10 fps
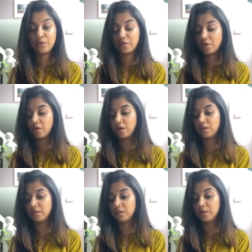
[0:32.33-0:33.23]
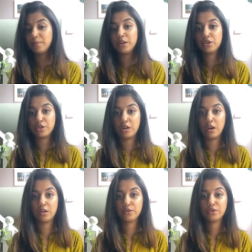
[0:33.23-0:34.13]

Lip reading: over on the Patreon.